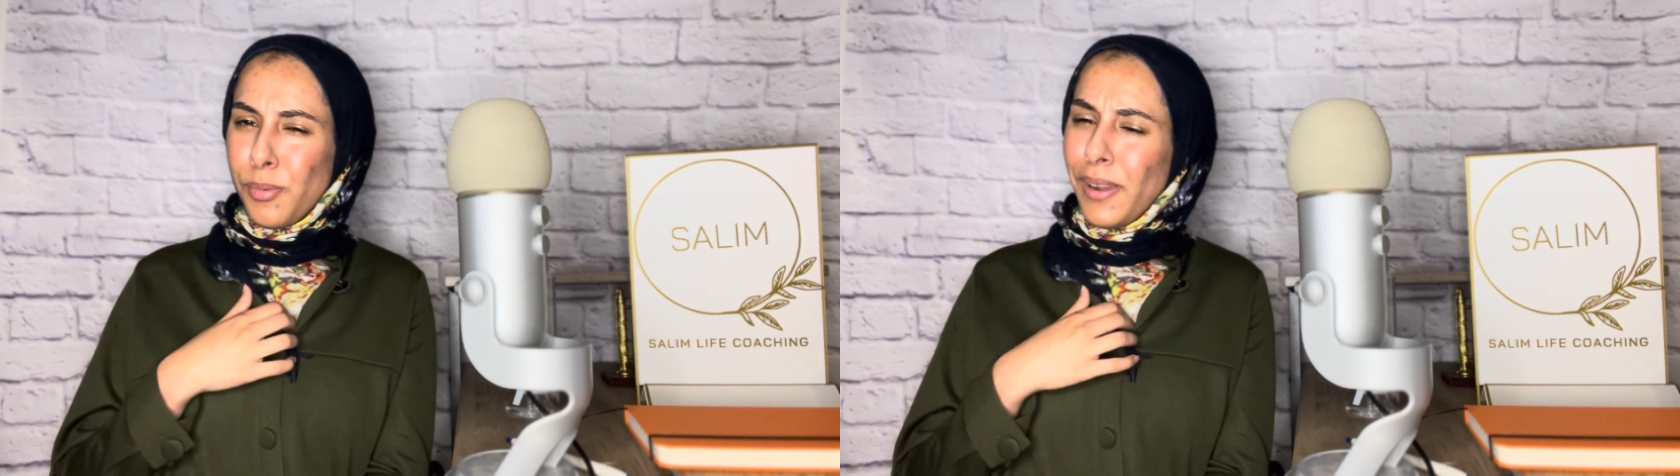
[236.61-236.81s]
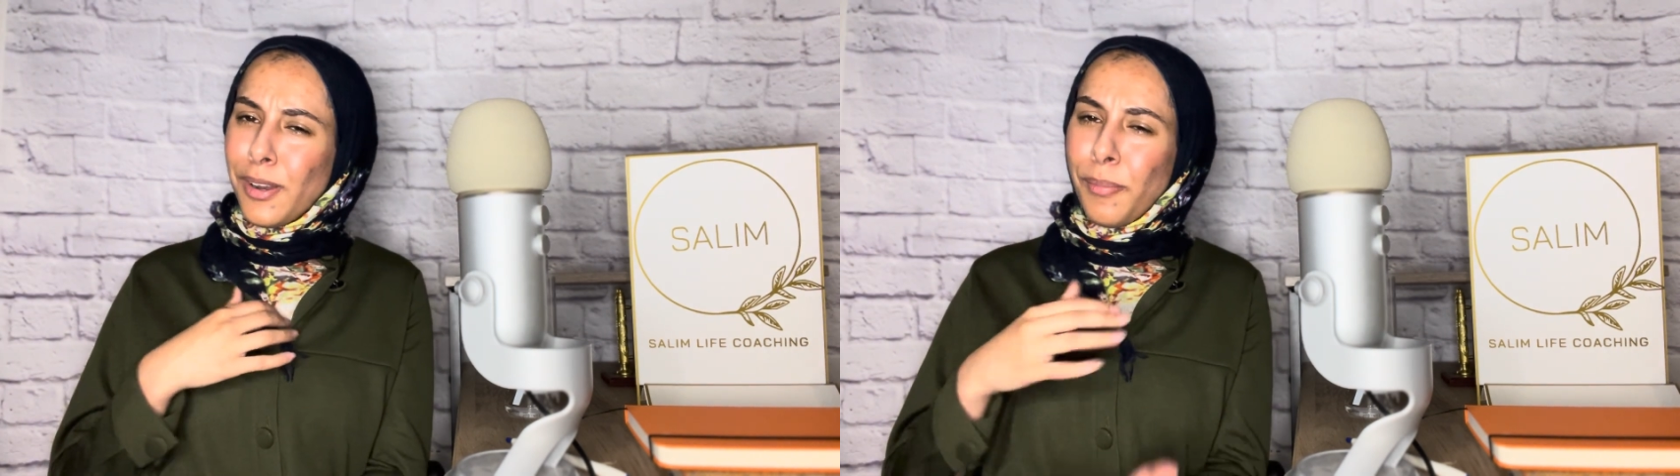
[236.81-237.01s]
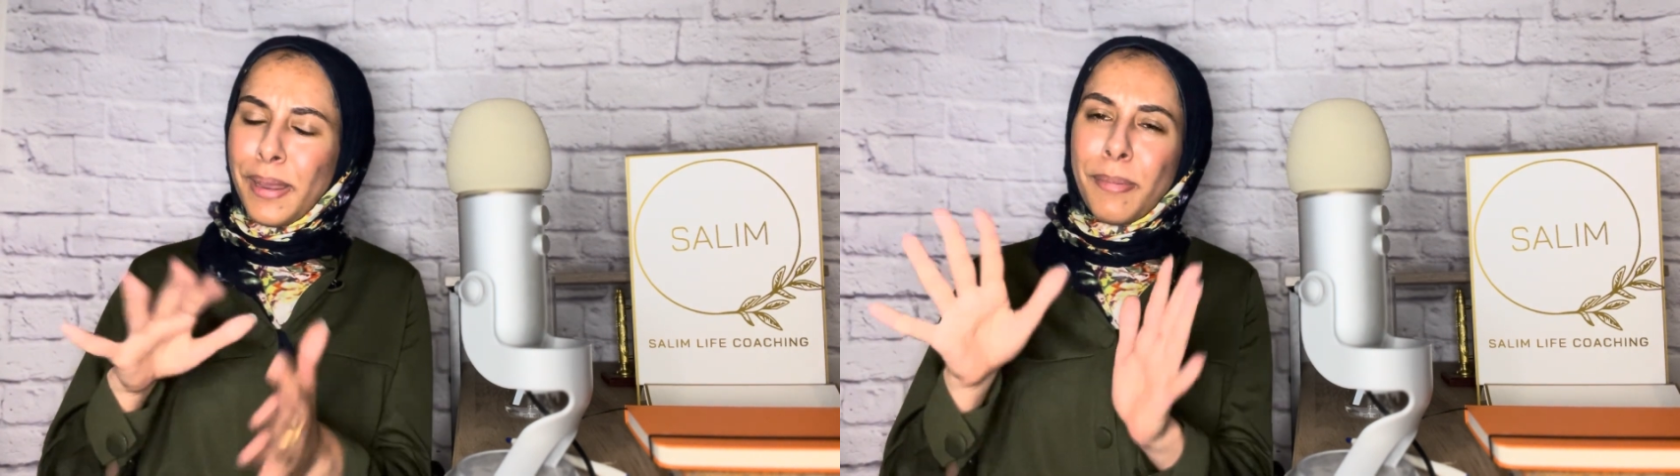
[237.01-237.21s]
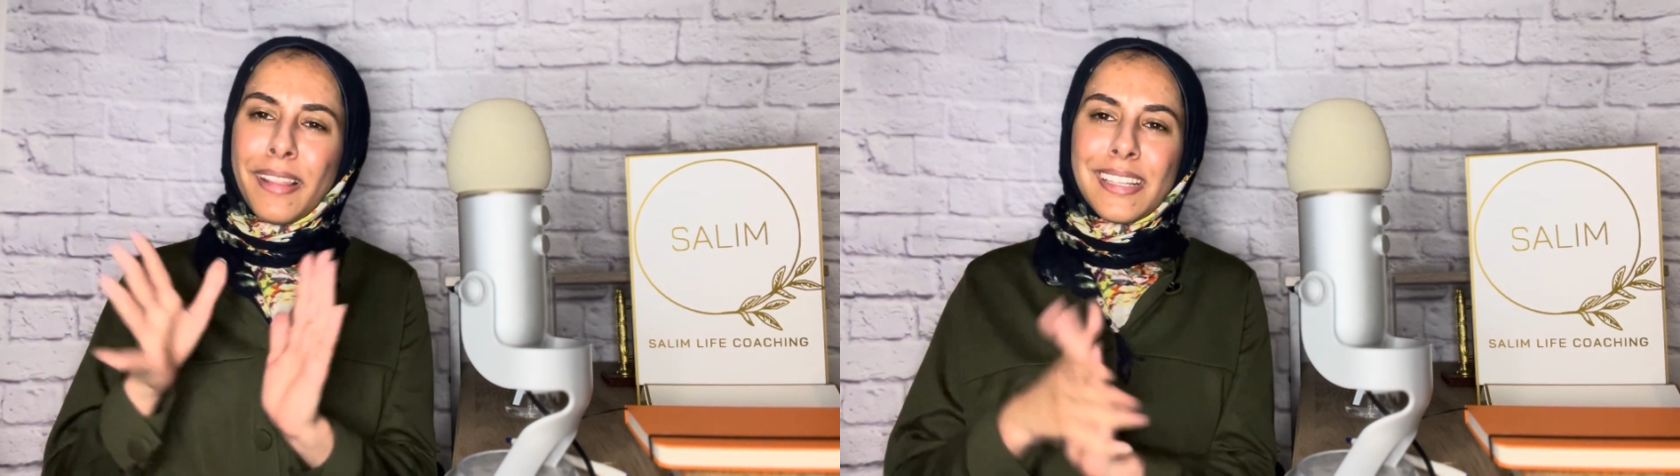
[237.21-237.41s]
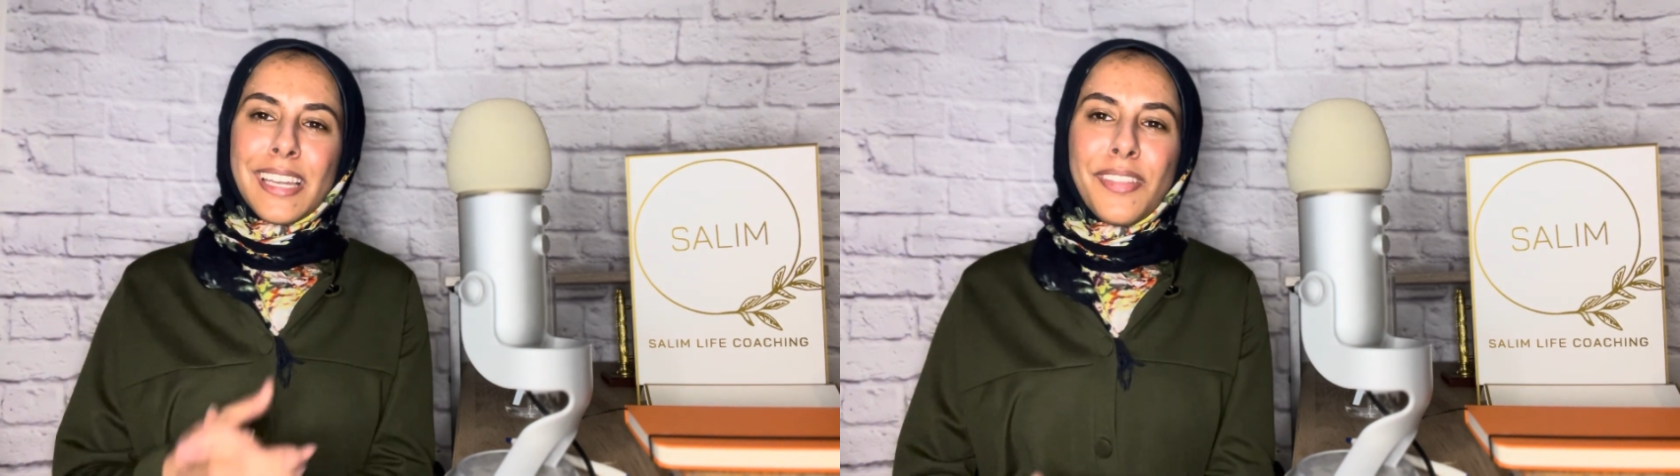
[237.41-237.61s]
rectal pain, but
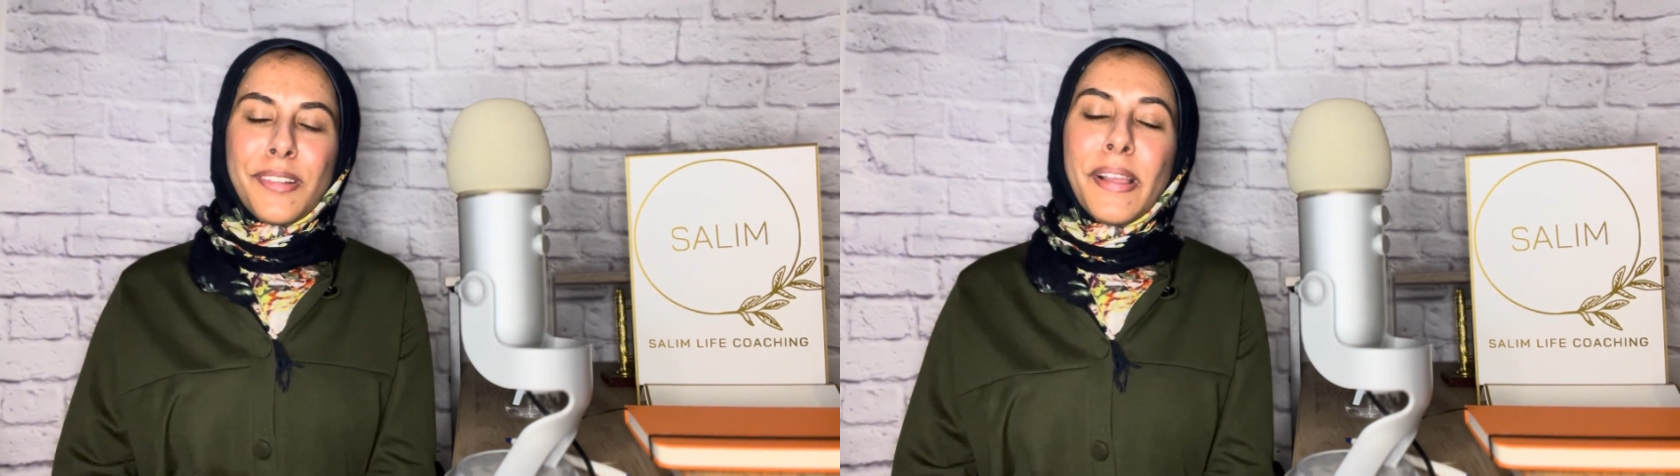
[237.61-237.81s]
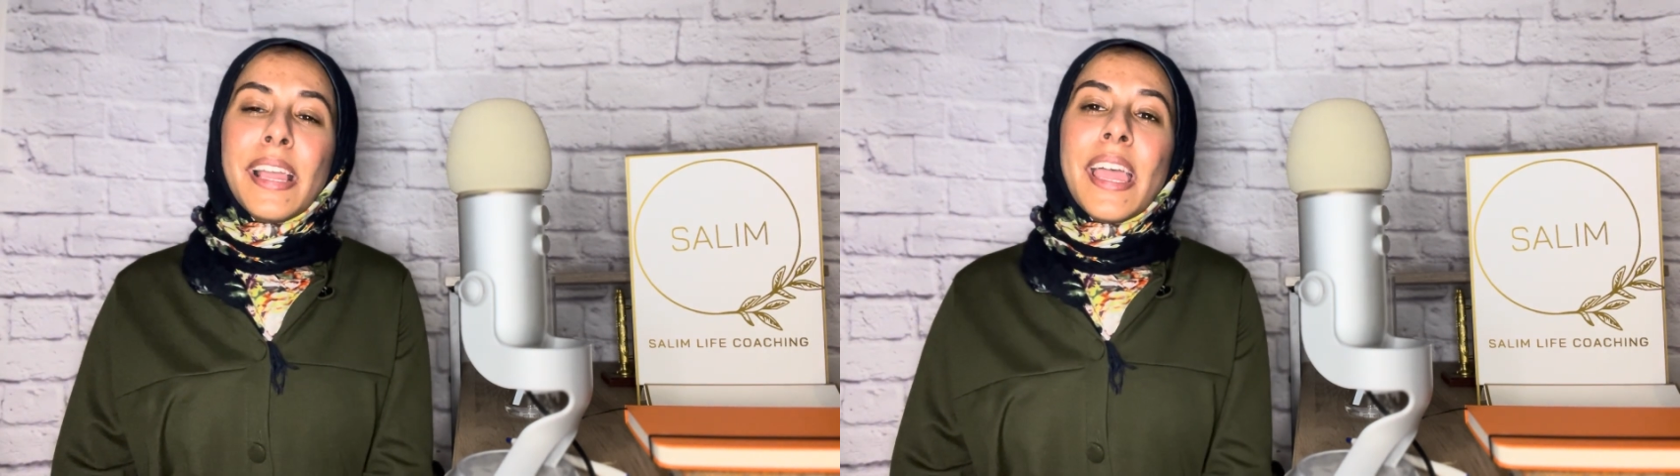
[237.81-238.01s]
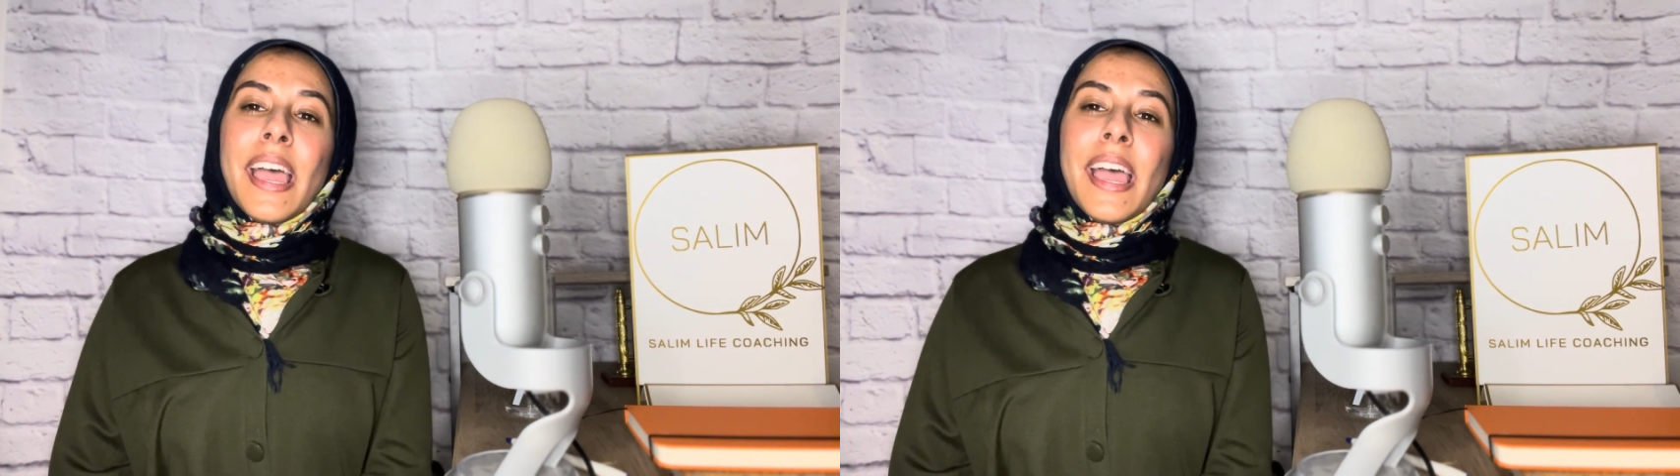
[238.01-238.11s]
that's another thing.